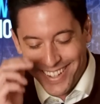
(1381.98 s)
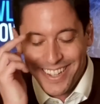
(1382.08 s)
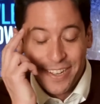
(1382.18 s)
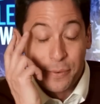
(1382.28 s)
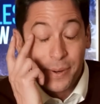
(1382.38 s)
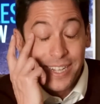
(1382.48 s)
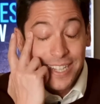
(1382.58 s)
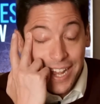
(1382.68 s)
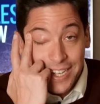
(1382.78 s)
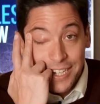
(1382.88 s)
It
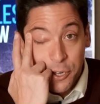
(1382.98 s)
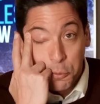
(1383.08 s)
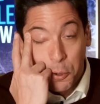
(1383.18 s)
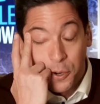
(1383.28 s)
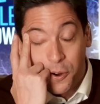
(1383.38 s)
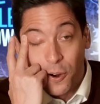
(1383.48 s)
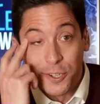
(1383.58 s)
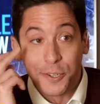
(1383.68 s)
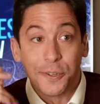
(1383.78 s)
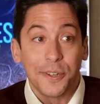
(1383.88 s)
reads like a Dilbert
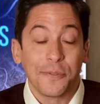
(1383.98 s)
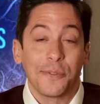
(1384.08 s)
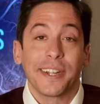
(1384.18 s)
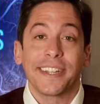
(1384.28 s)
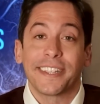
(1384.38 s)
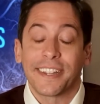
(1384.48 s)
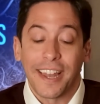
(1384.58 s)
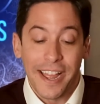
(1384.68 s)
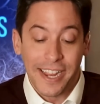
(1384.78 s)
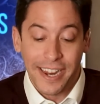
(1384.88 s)
cartoon. It reads
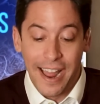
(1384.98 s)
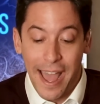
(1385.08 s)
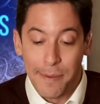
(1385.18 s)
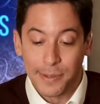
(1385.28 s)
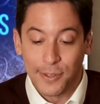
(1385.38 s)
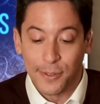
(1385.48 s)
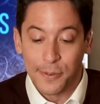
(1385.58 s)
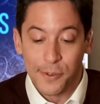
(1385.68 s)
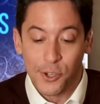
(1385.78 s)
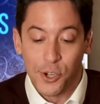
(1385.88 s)
like an
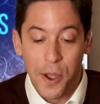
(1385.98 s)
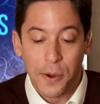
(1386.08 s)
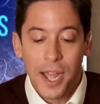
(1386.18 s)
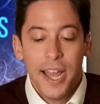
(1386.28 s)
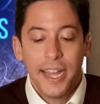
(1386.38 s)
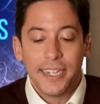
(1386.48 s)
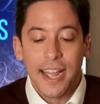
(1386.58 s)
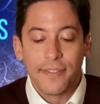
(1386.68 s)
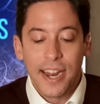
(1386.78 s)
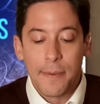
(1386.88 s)
absolute joke.
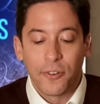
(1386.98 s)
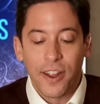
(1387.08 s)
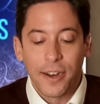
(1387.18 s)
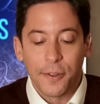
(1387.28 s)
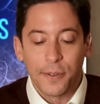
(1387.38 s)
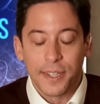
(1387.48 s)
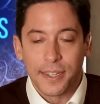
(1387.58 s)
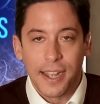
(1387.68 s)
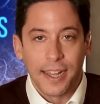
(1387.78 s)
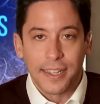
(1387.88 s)
David Everett, who
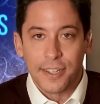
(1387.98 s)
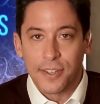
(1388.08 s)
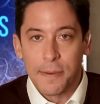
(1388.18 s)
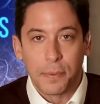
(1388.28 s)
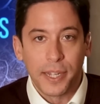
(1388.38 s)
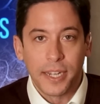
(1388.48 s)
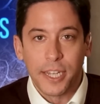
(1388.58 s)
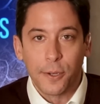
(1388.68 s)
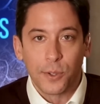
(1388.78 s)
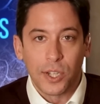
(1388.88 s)
has got this
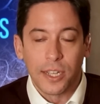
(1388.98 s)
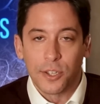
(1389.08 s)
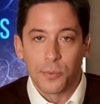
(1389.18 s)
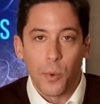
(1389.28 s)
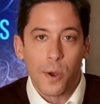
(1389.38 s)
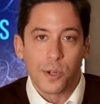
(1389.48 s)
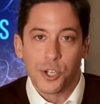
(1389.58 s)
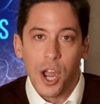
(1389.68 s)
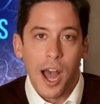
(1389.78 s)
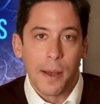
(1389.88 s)
completely useless
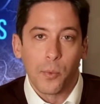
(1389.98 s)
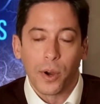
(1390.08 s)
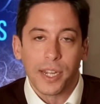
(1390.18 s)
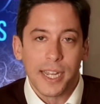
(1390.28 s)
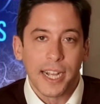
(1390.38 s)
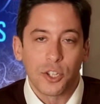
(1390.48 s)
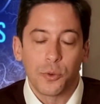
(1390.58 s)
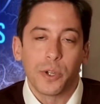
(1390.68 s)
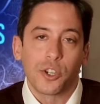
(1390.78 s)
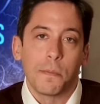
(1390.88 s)
woke job where he takes
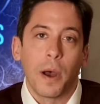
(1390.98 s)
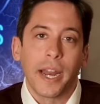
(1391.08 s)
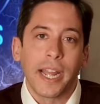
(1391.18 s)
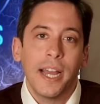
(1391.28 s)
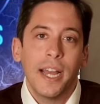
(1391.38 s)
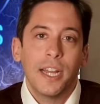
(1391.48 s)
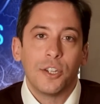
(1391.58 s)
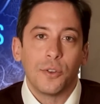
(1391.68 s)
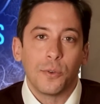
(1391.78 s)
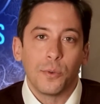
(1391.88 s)
tuition money
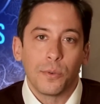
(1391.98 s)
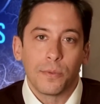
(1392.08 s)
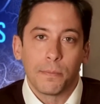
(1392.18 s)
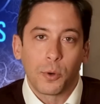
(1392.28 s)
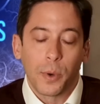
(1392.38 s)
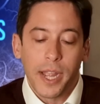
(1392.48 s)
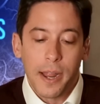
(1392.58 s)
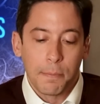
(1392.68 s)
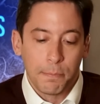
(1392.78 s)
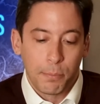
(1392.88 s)
to
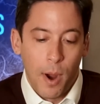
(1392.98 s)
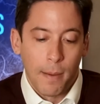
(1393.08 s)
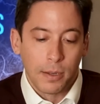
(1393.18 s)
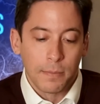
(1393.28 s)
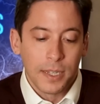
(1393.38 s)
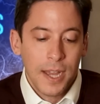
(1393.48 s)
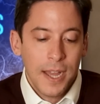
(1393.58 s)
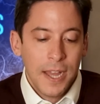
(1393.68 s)
create problems,